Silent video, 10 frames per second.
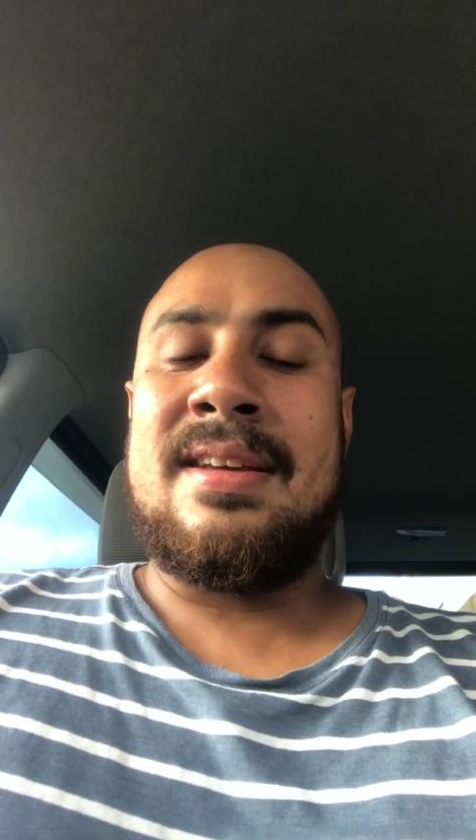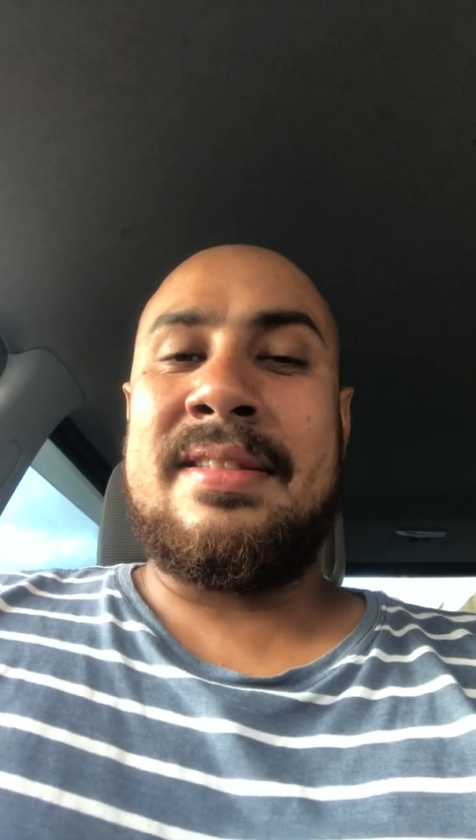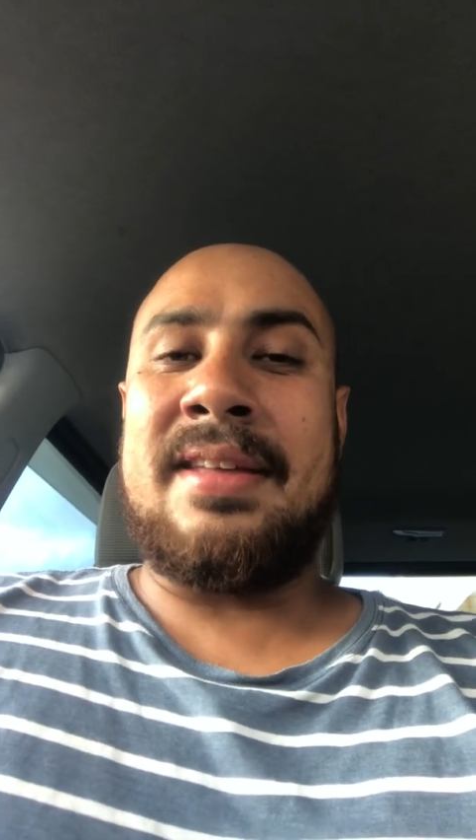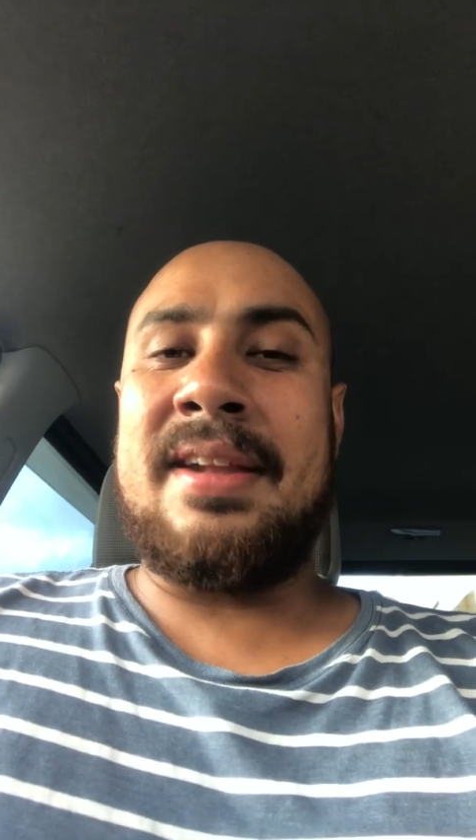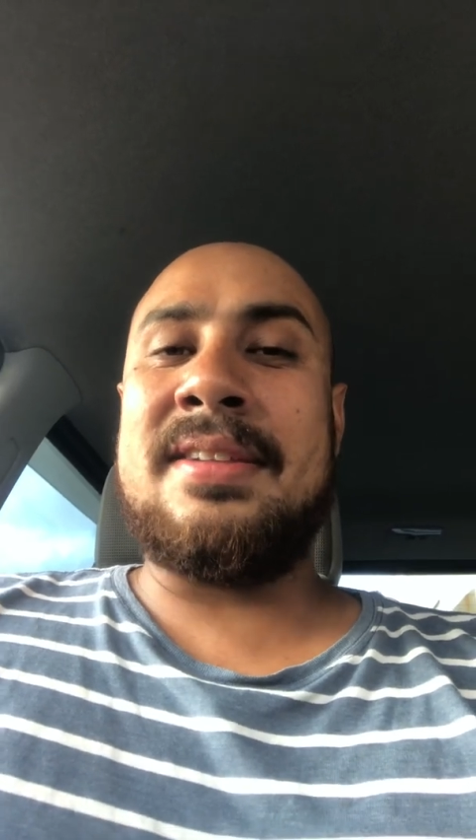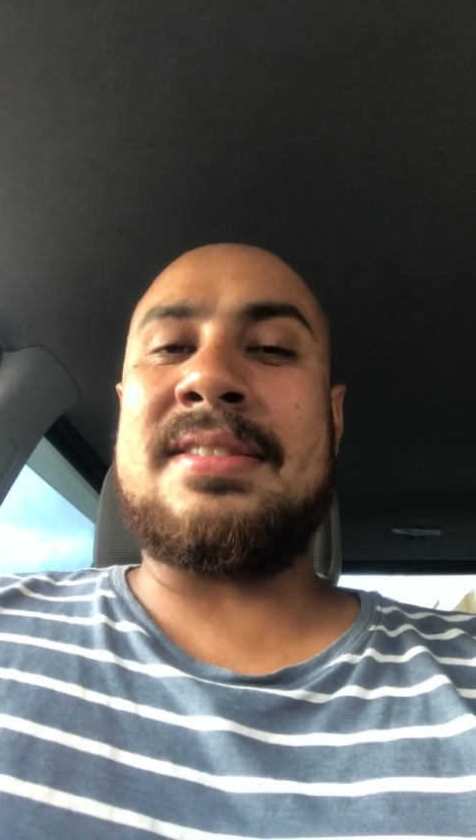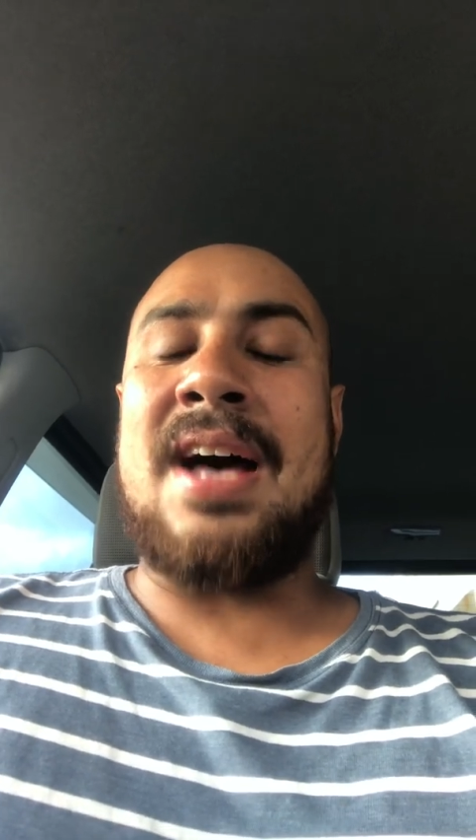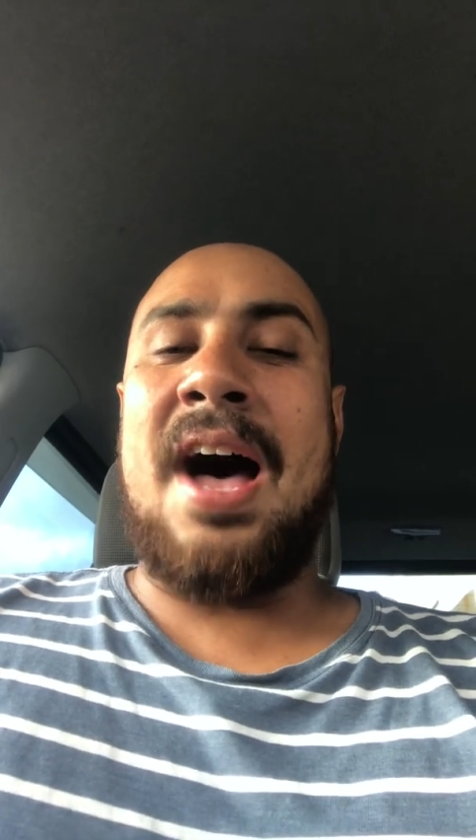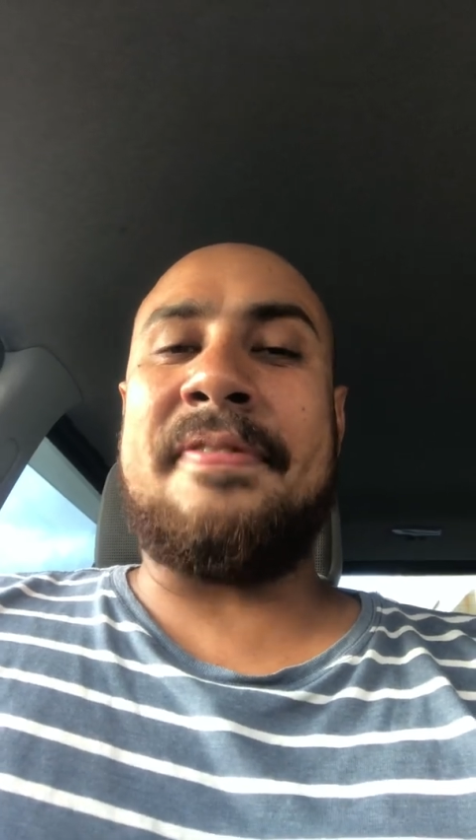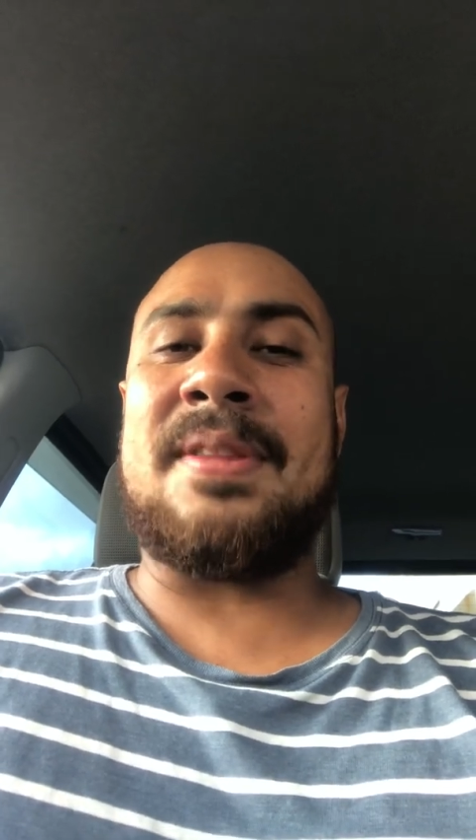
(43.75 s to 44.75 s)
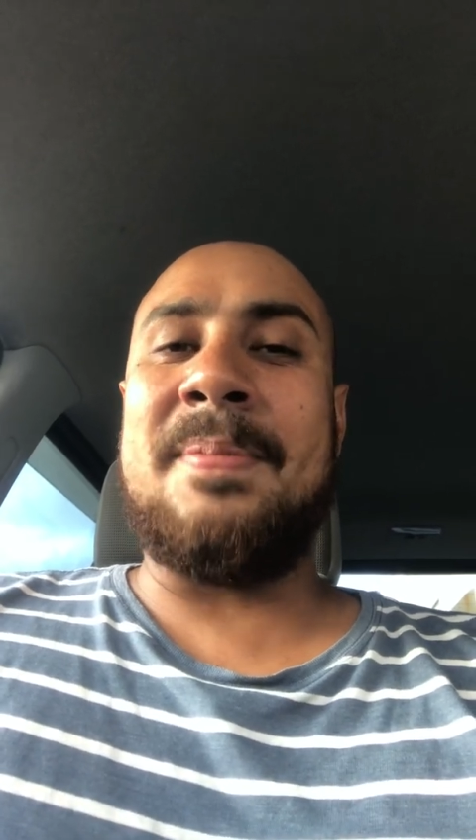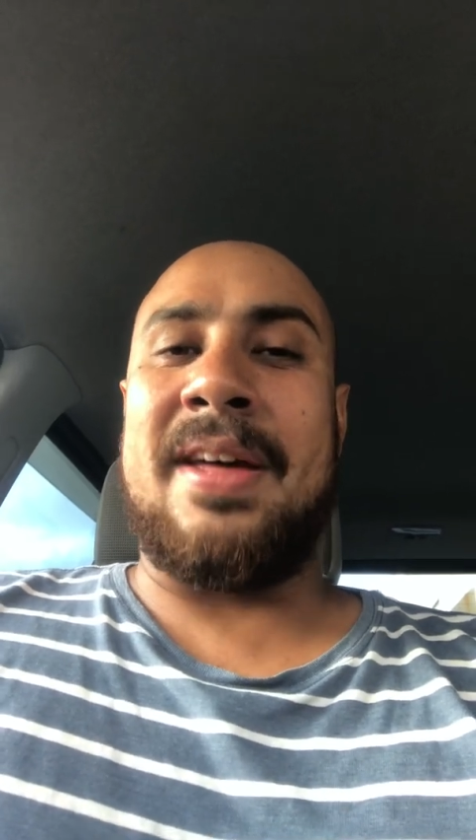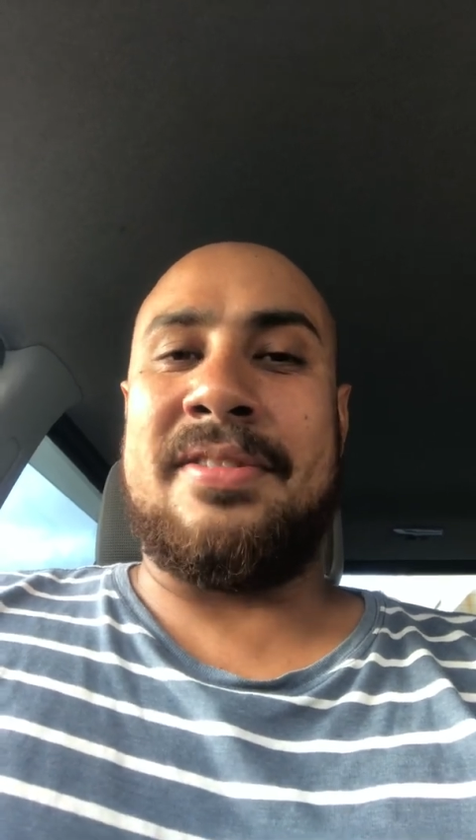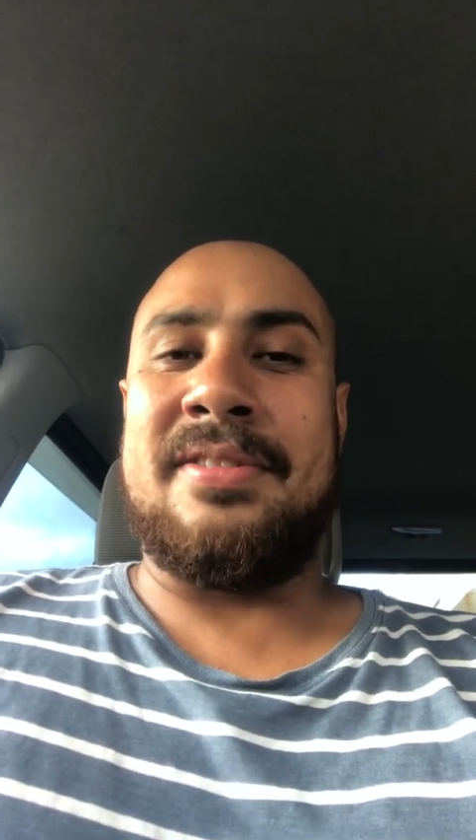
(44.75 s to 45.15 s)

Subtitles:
the aftermath.